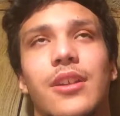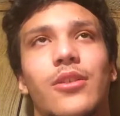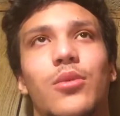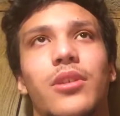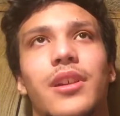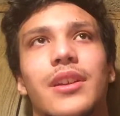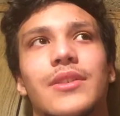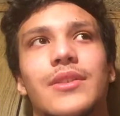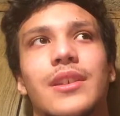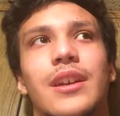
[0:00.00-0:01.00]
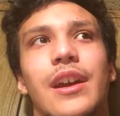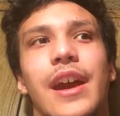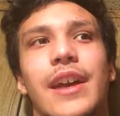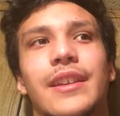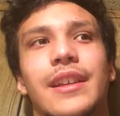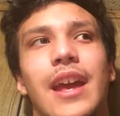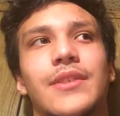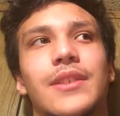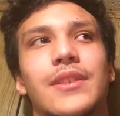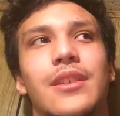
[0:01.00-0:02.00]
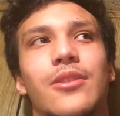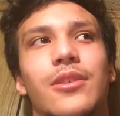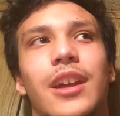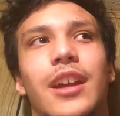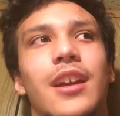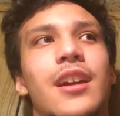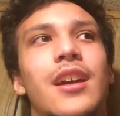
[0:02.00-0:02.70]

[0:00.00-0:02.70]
your Orcus in essence, and you're like,